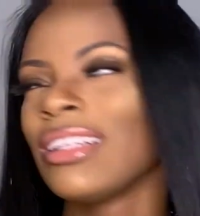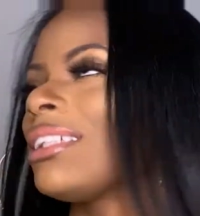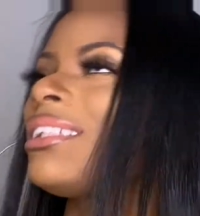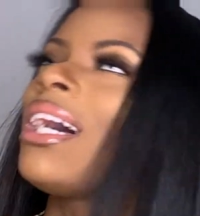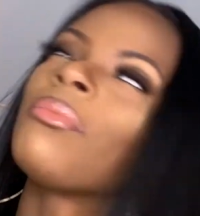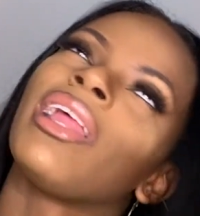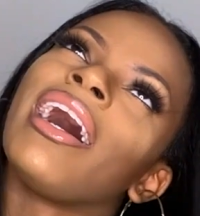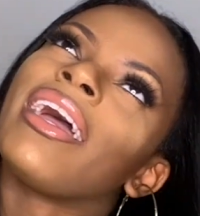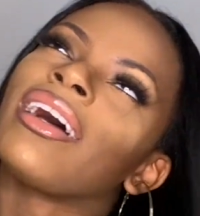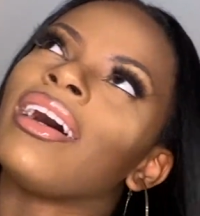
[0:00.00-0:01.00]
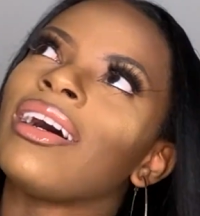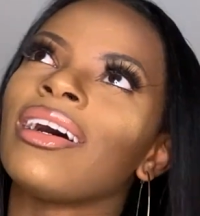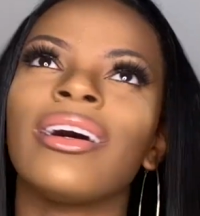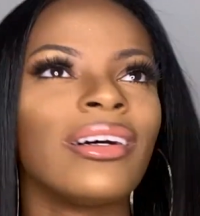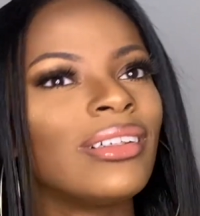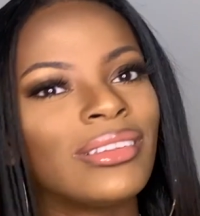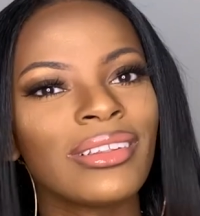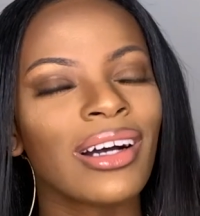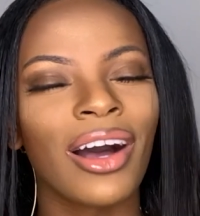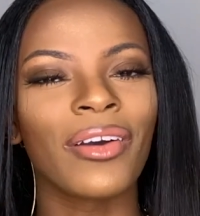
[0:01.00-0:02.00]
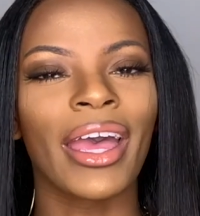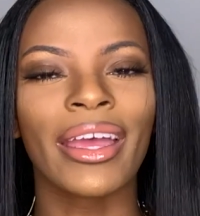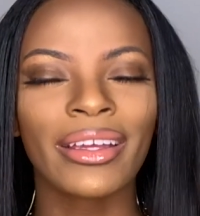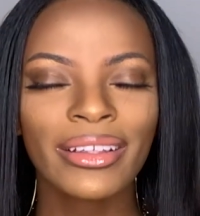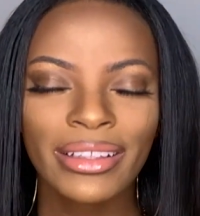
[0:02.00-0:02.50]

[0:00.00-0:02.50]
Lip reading: So I'm like, okay.